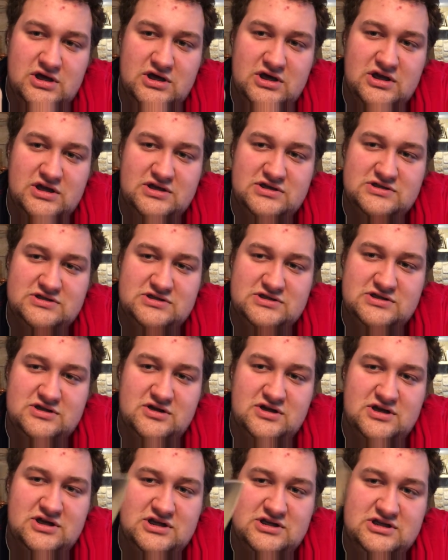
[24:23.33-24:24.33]
It is the
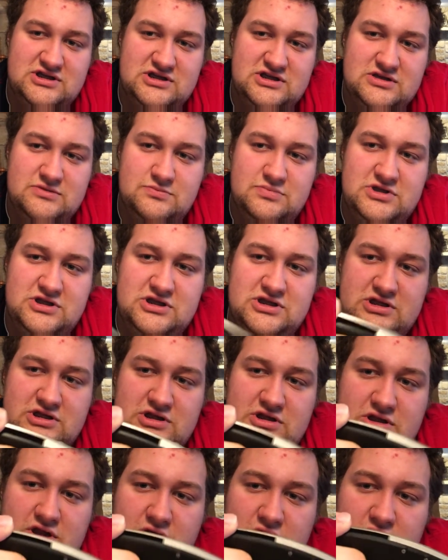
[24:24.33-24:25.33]
CRKT
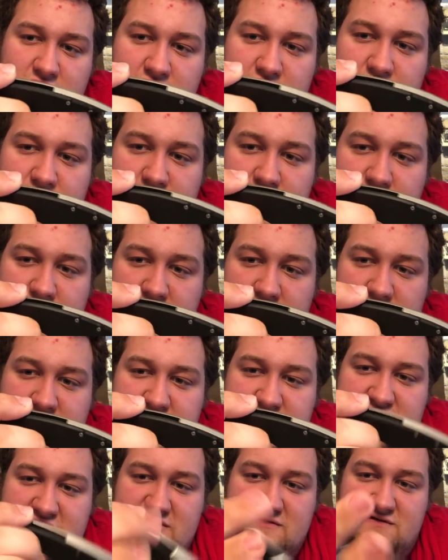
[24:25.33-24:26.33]
Pilar. It
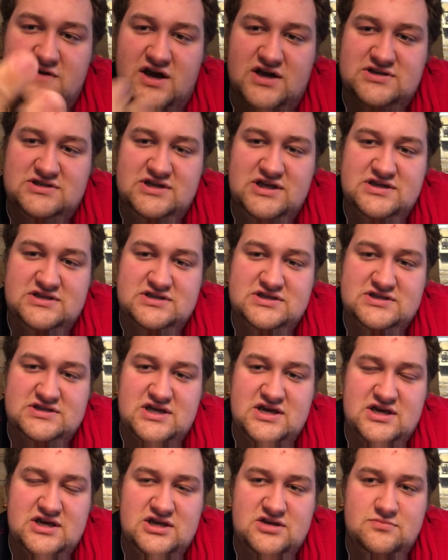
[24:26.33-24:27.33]
is a Voxnaes
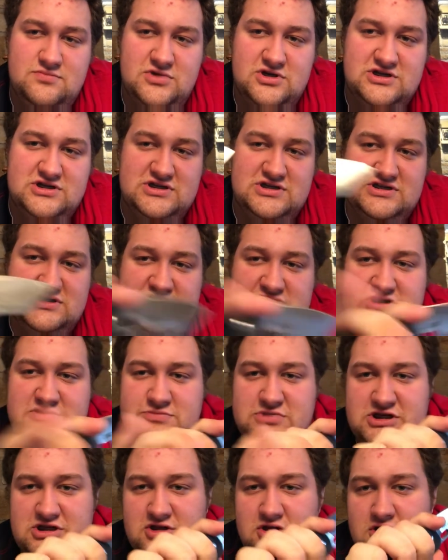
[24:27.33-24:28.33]
design, but it is the
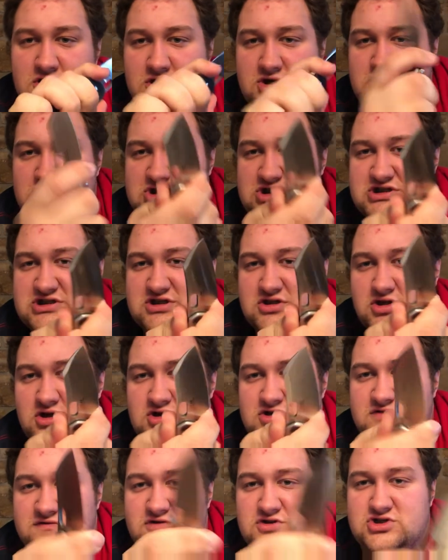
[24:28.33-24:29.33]
P-Large. It is the
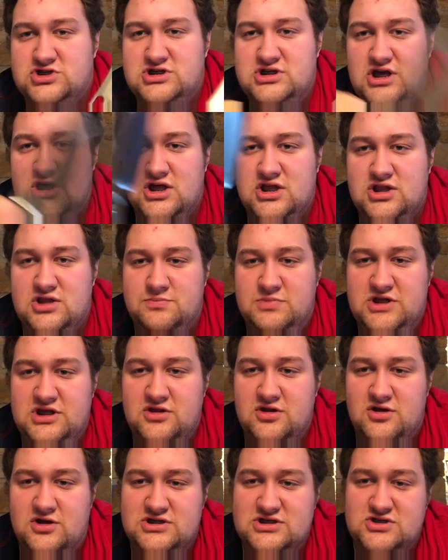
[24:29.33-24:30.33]
larger version. Uh, the
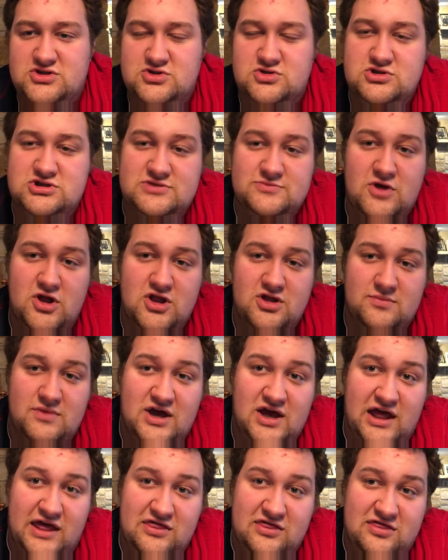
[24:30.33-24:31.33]
Pilar is a little too small in
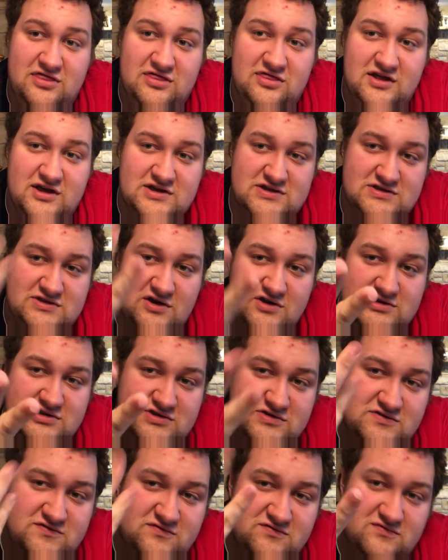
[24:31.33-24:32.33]
my thick
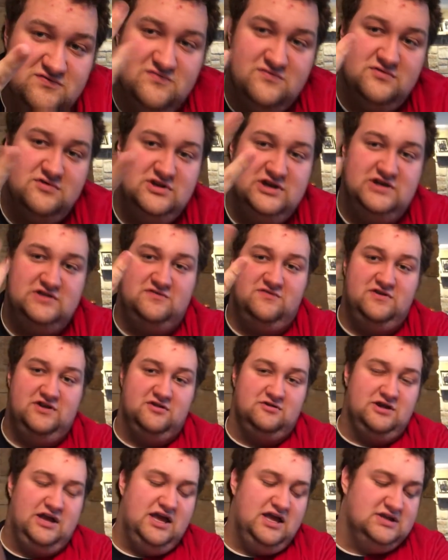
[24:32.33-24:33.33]
sausage-linked
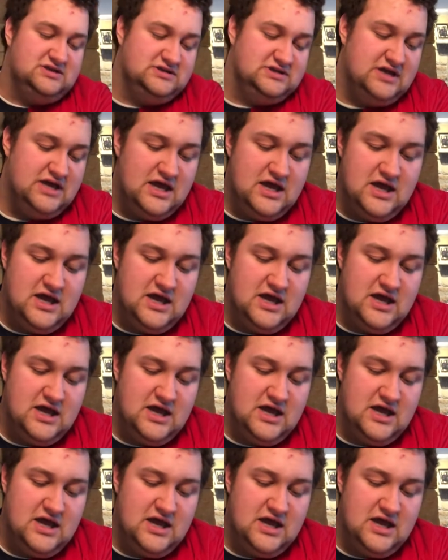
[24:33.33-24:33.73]
finger hands.